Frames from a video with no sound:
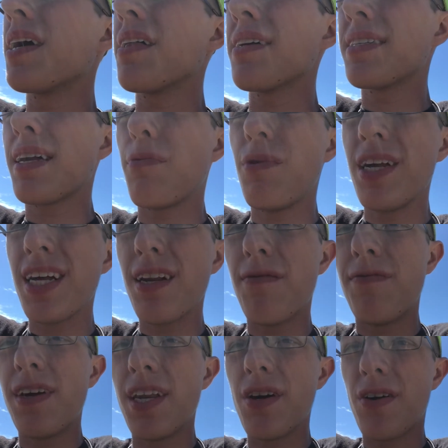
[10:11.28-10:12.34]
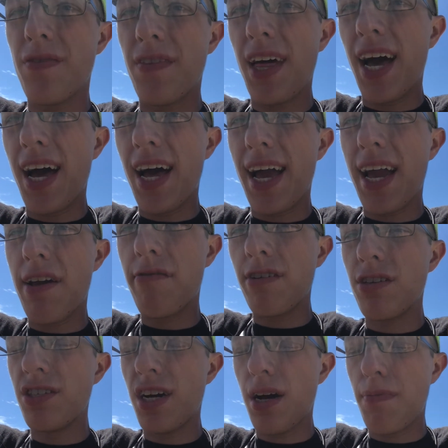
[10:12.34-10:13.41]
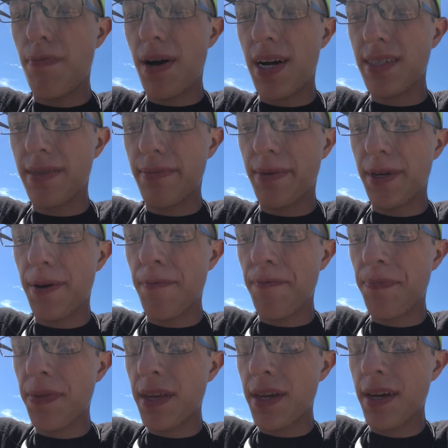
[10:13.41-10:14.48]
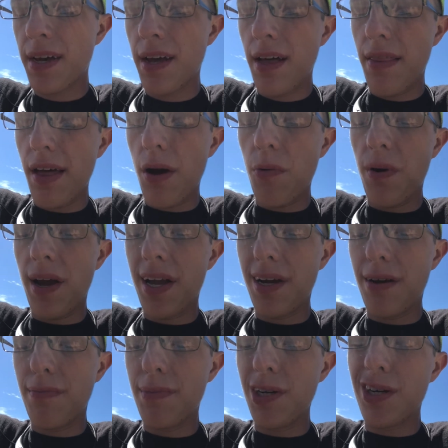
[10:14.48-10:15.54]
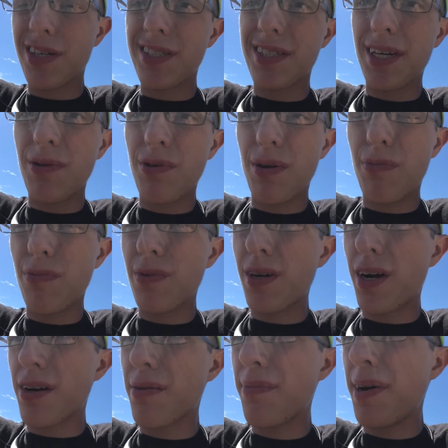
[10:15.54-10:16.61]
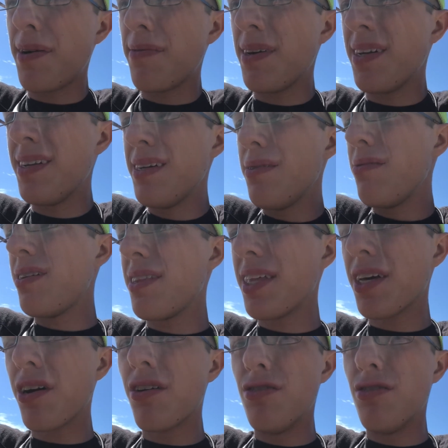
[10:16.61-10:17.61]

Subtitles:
like I said, I want to get a video of that handrail job possibly. That way y'all can see what I'm talking about, and I think y'all